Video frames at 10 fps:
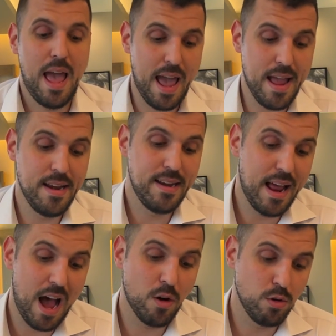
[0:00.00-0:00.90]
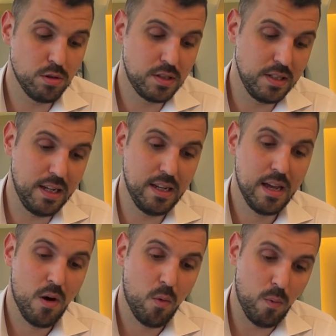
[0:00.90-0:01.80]
And now you see
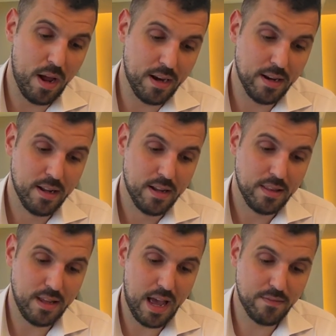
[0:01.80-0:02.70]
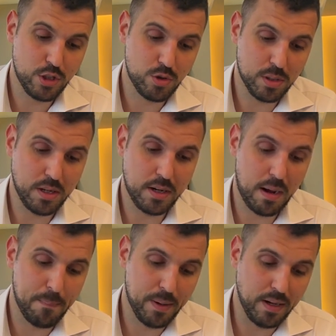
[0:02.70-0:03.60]
when the average trucking
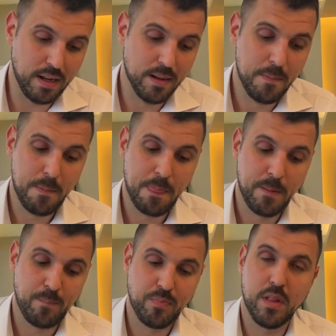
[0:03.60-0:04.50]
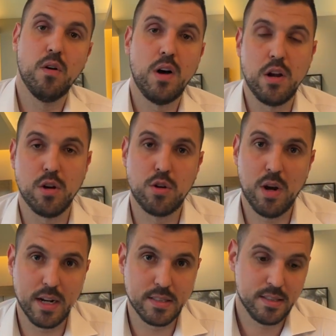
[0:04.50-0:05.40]
company of 100
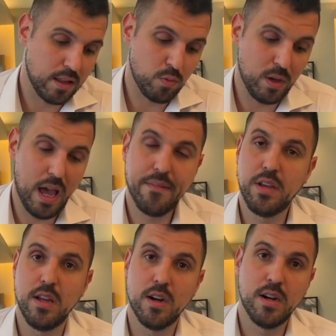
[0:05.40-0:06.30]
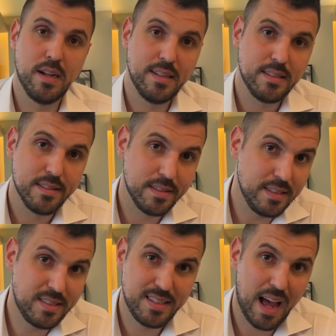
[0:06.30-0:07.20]
trucks that we have here,
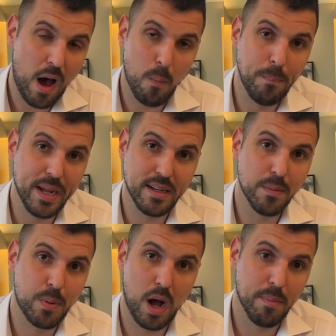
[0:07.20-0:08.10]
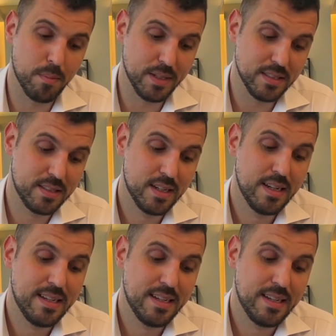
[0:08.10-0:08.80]
this how big the problem is.